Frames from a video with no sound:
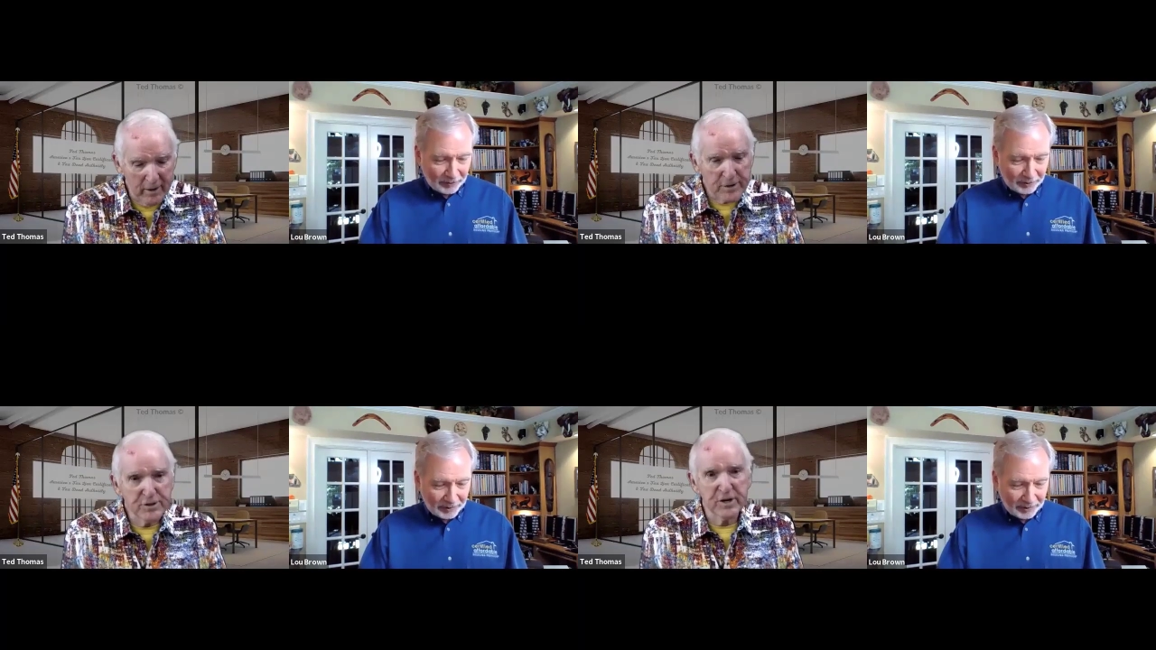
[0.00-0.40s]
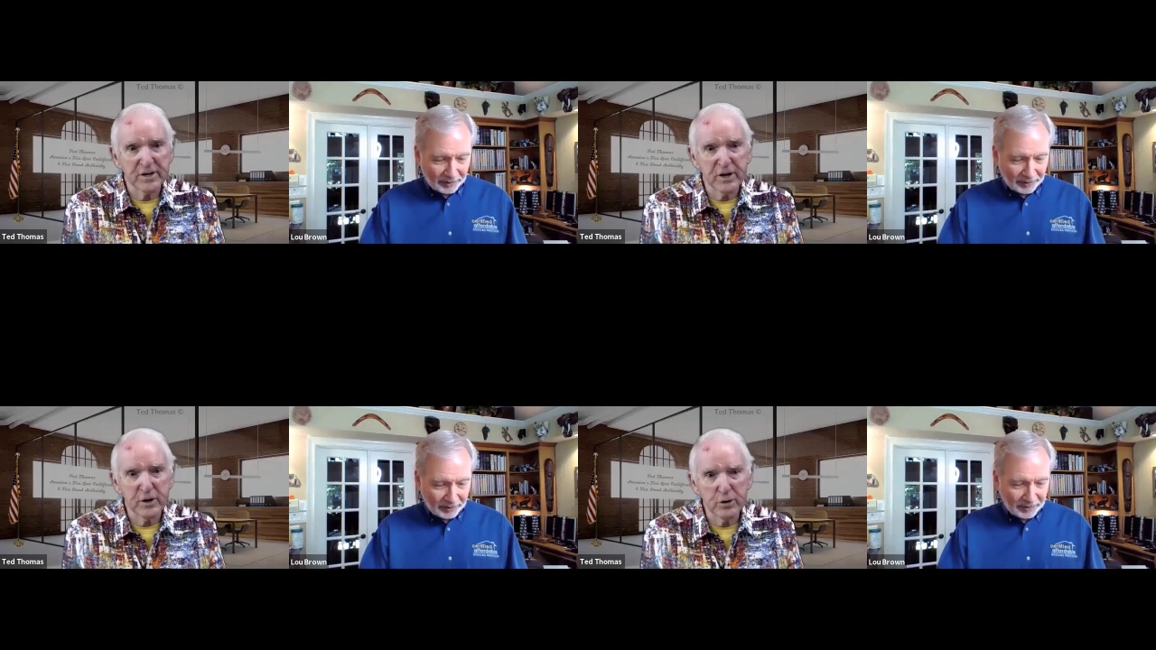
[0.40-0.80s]
Speaker 1: So she
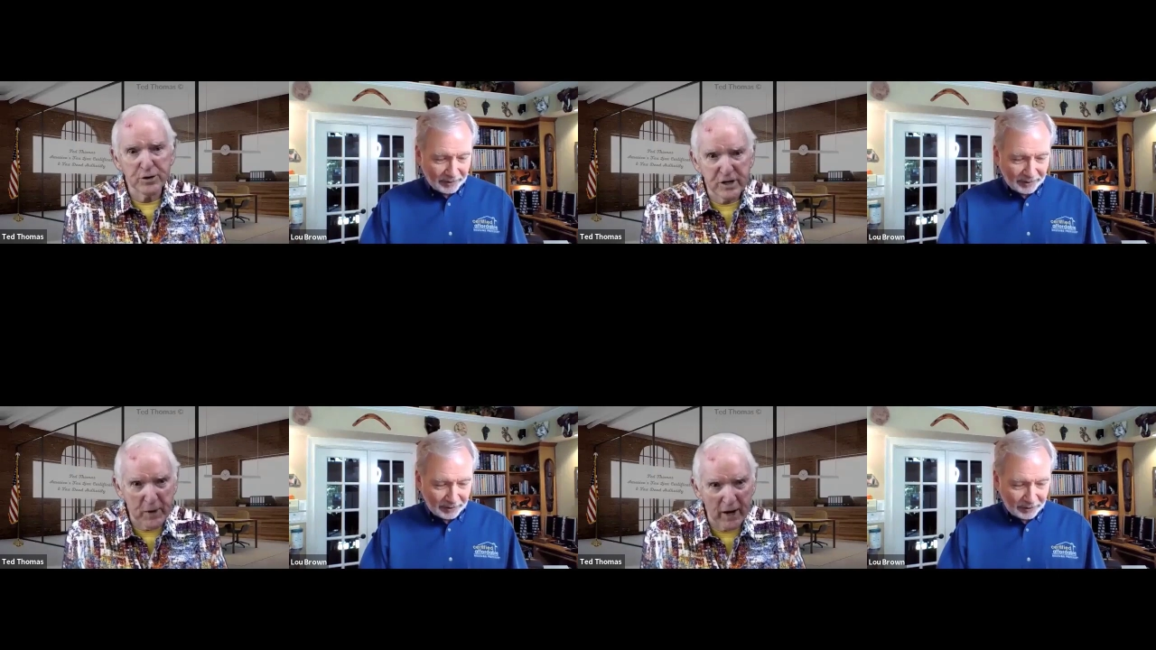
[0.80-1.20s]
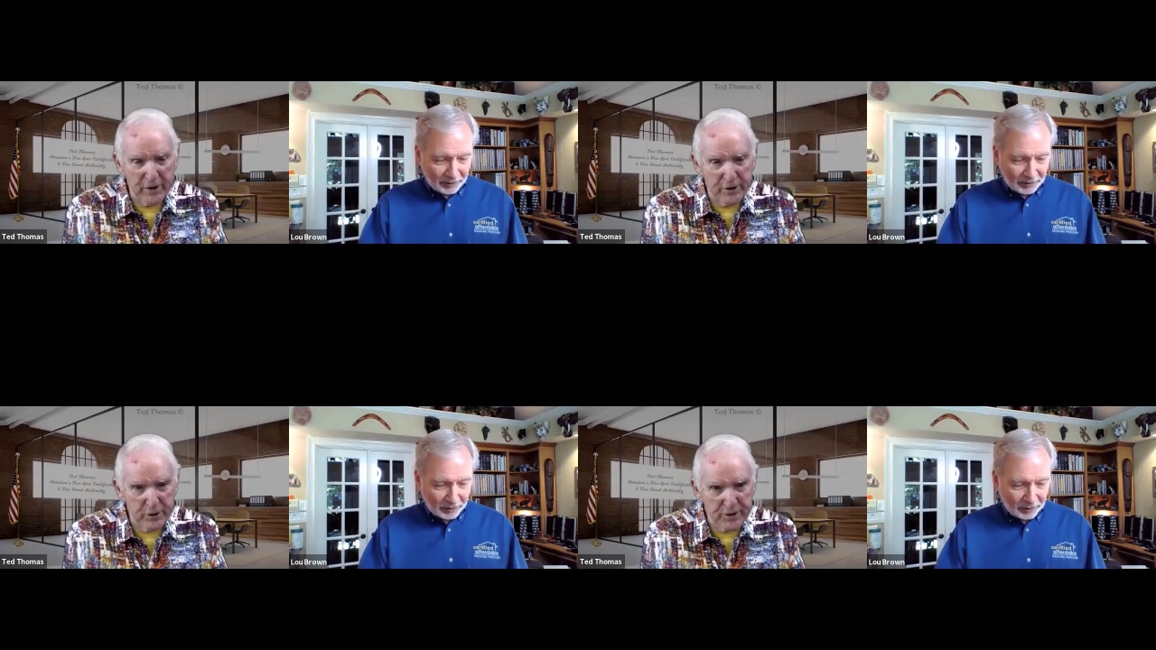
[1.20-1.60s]
said, Can you teach me how
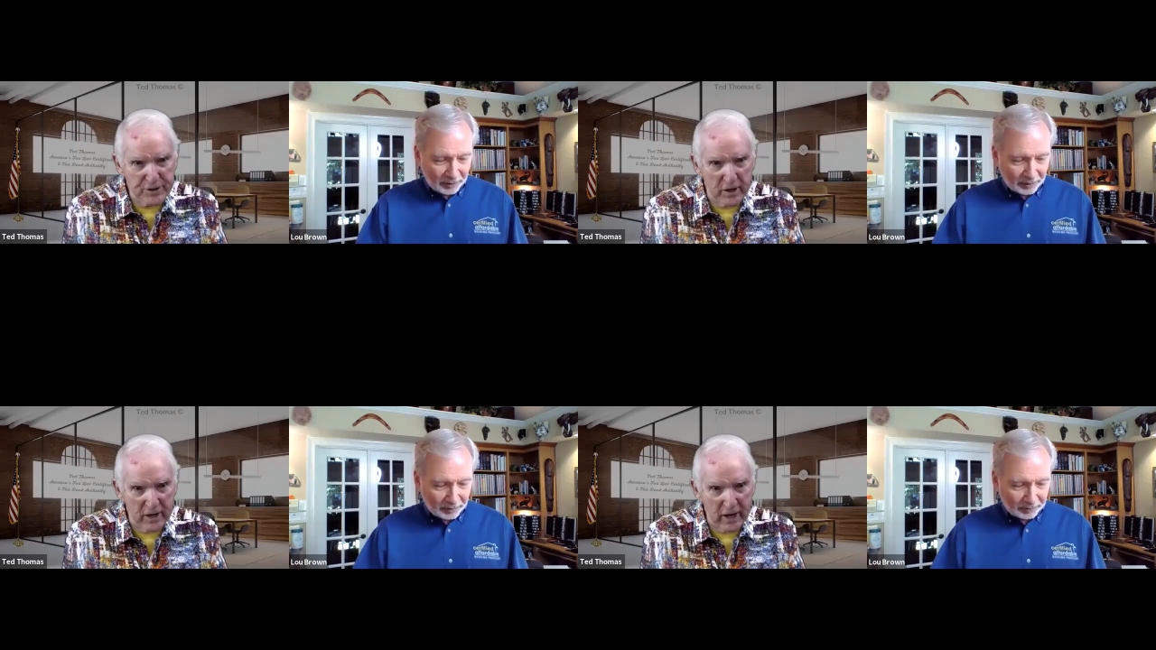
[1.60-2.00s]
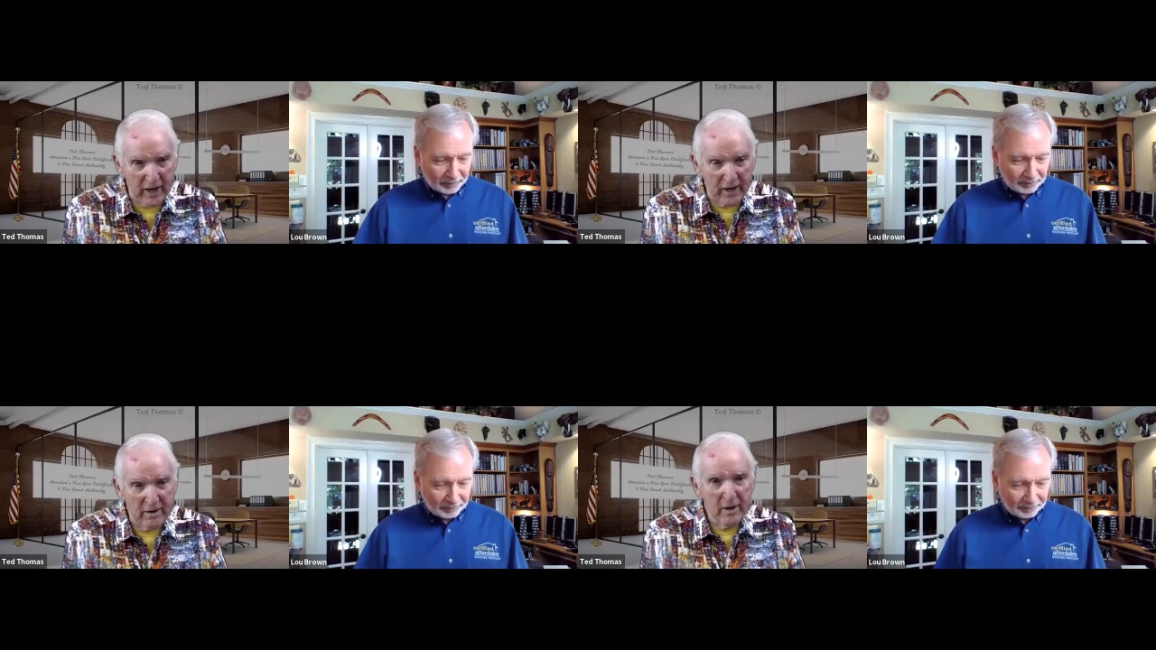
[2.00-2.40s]
to do this
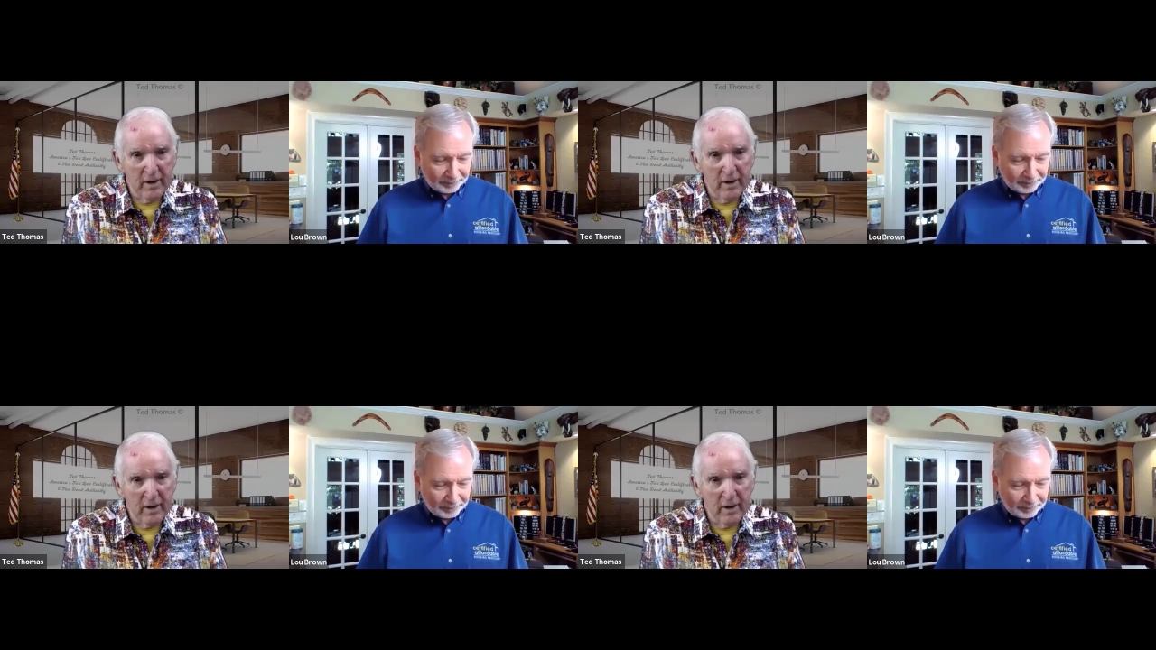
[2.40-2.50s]
online?